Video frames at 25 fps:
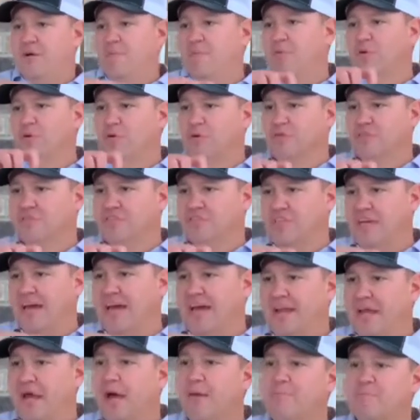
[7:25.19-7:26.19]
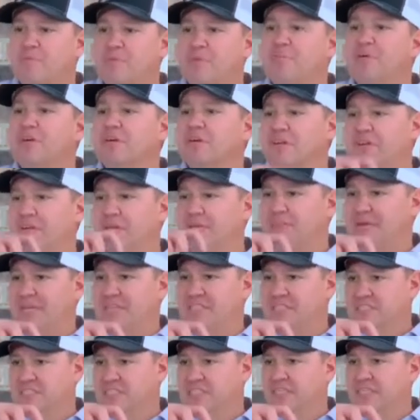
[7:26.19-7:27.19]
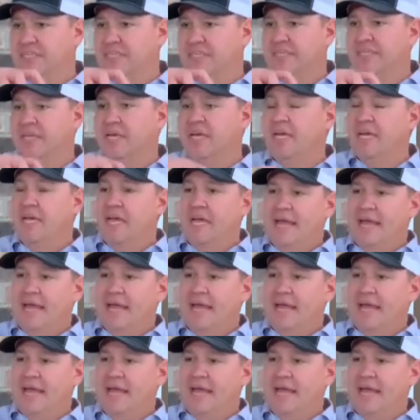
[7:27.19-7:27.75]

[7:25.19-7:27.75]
pulls that up the building basically.